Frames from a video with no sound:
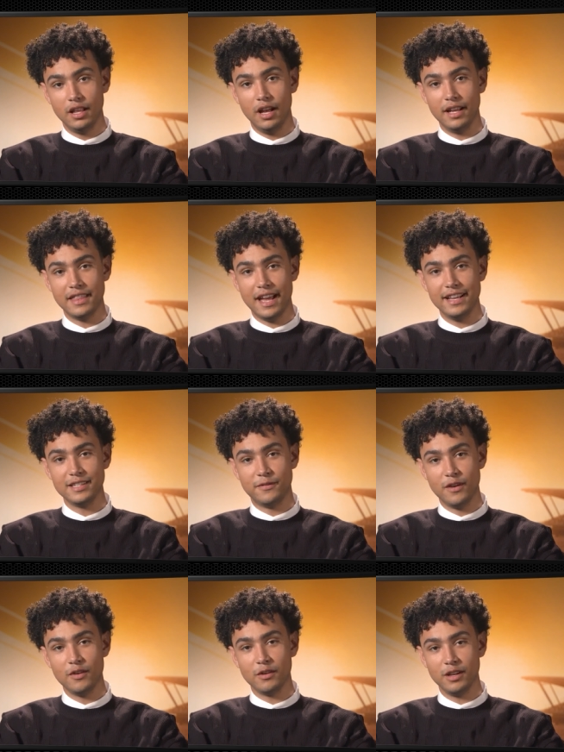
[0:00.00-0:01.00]
Uh, that is
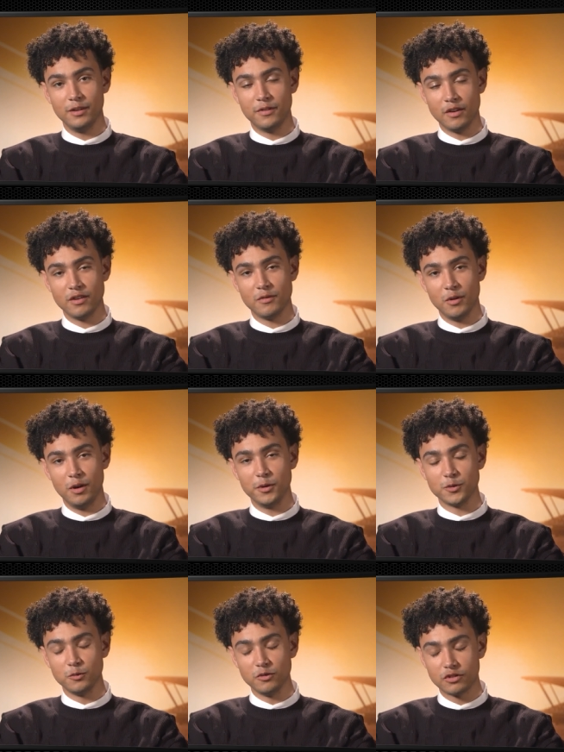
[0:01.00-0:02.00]
very, very real. It
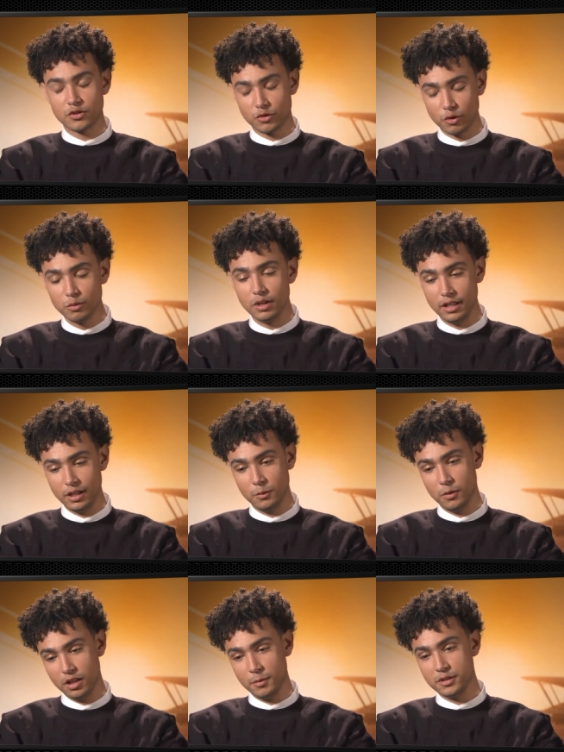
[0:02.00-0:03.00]
was truly
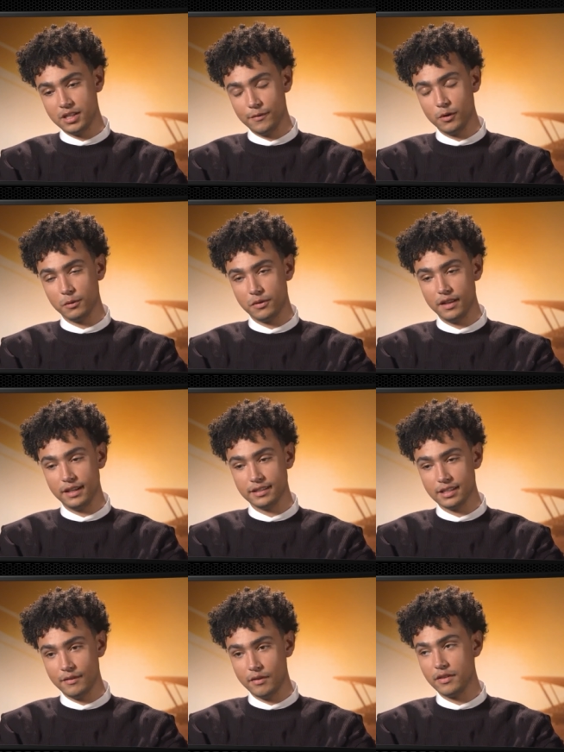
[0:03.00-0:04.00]
one of the most difficult
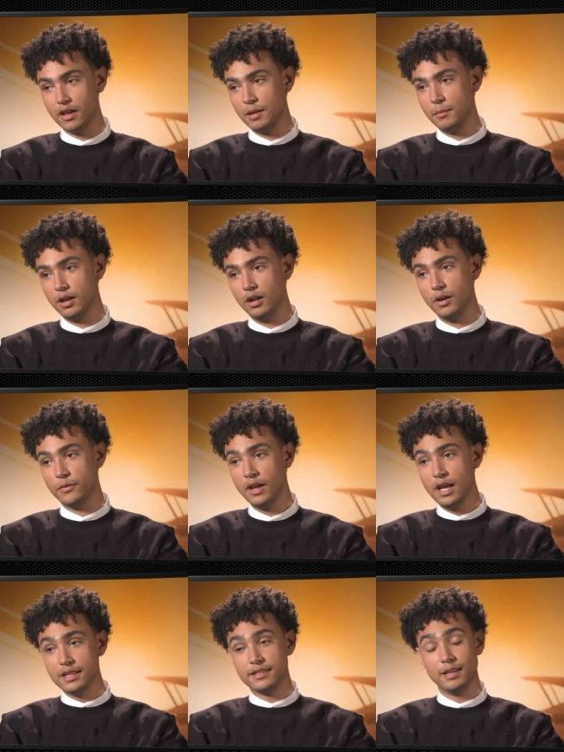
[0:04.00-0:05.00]
things I've ever done in my life.
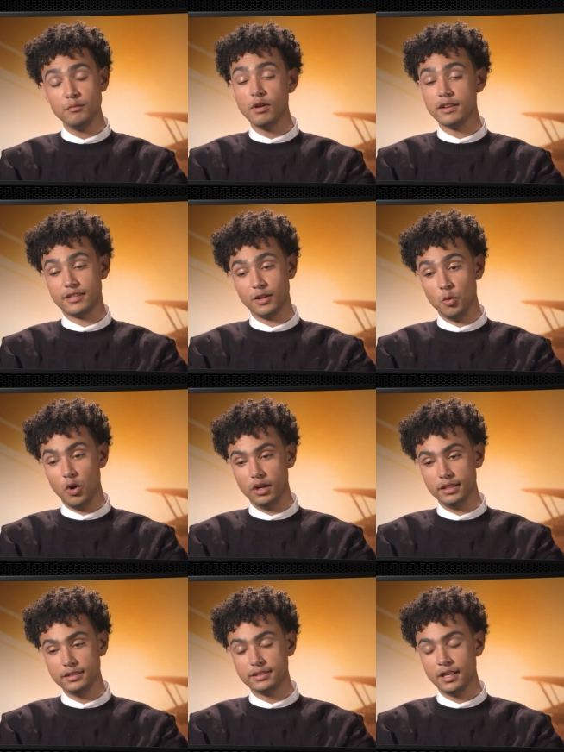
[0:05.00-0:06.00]
Sim racing
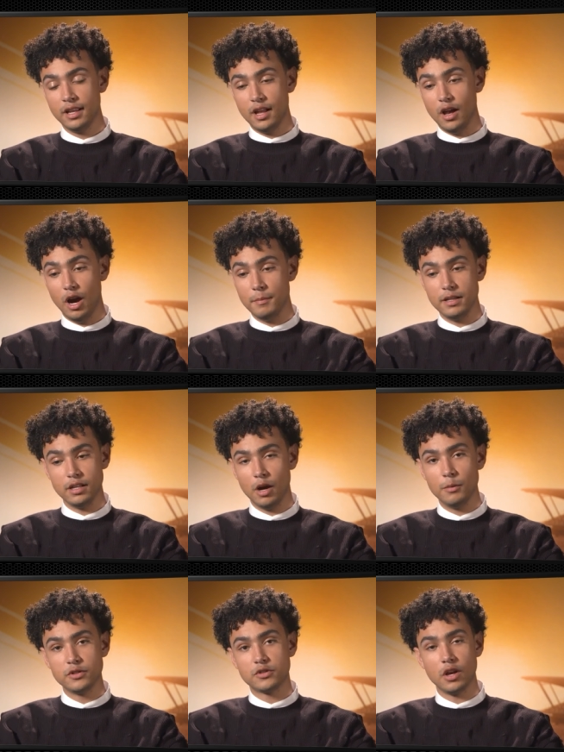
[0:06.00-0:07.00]
wise, I mean, I
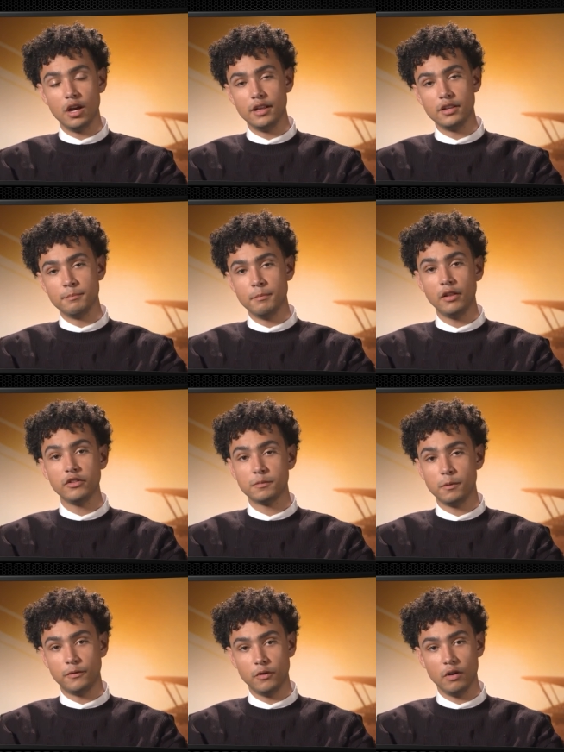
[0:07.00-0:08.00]
was I, months
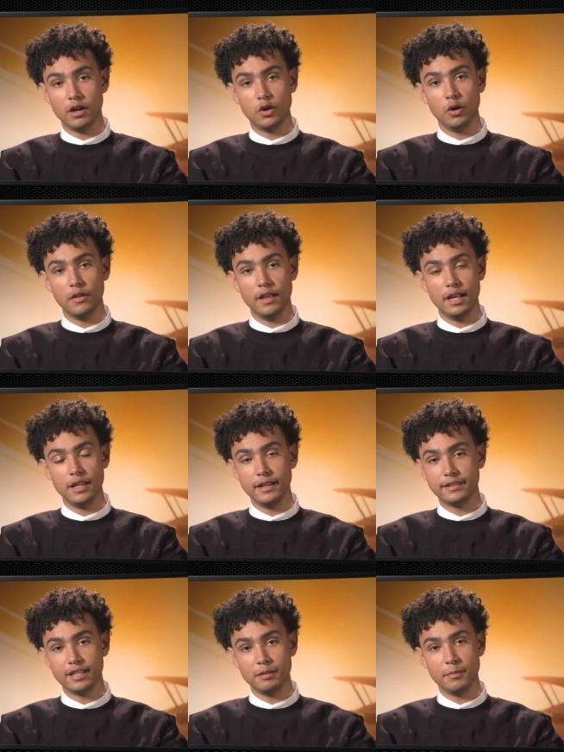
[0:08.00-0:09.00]
before I got there.
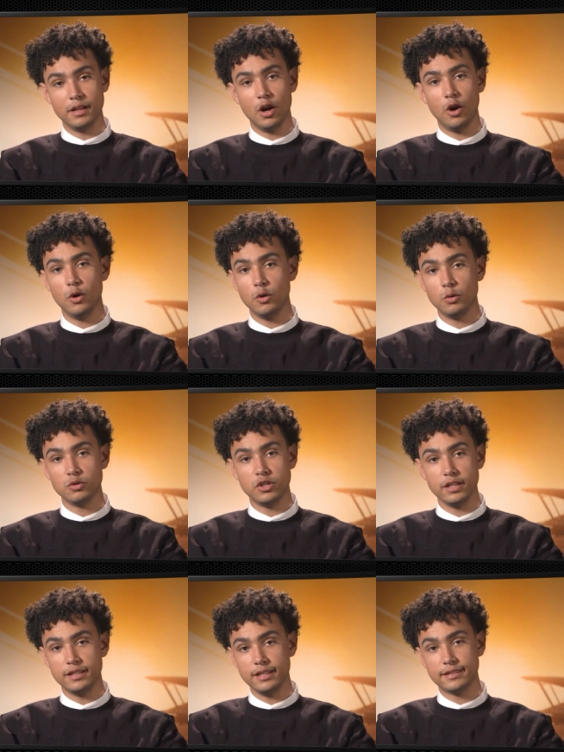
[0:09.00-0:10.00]
They sent me a whole
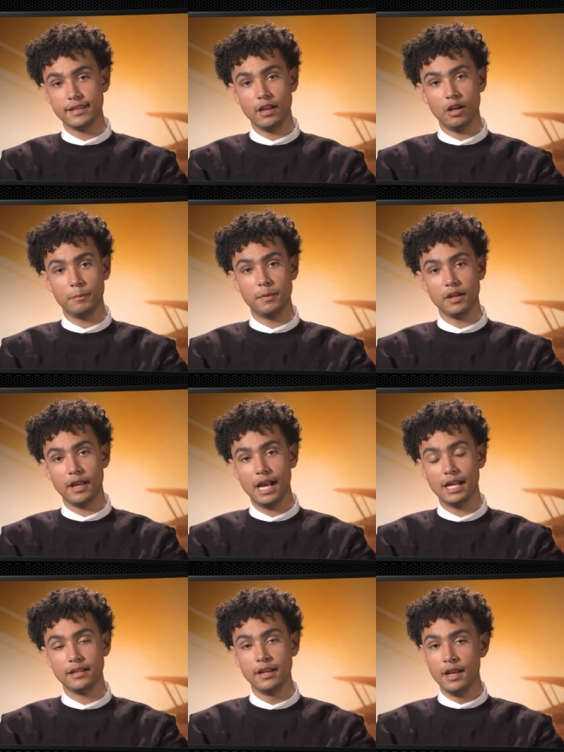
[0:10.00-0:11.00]
GT setup, and I
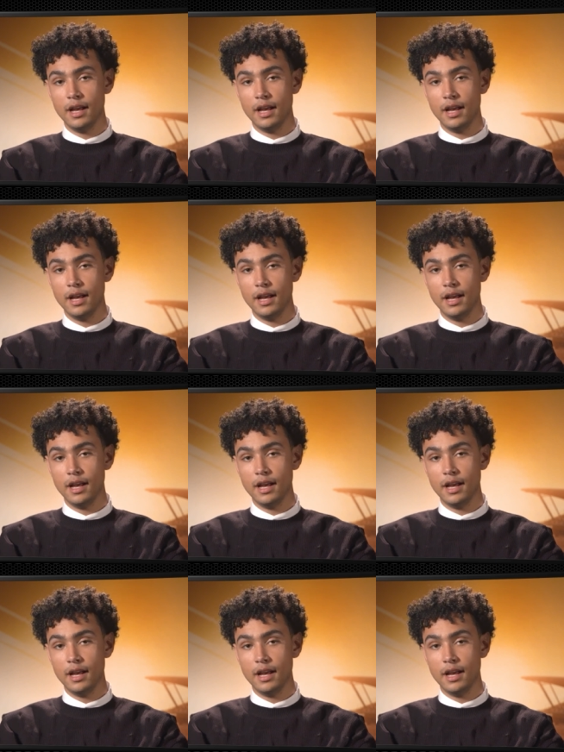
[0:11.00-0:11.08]
had